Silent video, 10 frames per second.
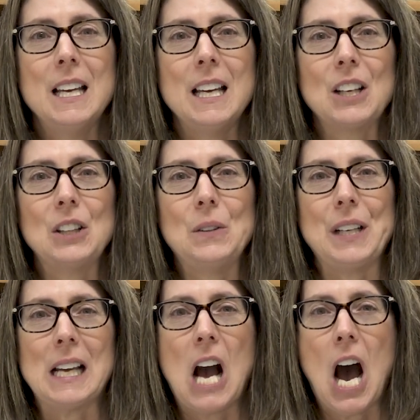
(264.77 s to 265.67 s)

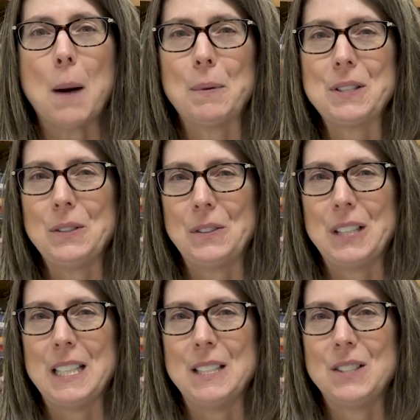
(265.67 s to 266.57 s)
including
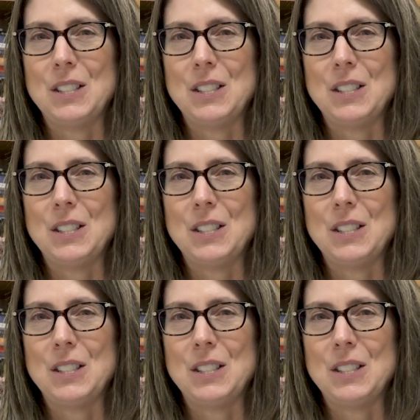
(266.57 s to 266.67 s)
opportunities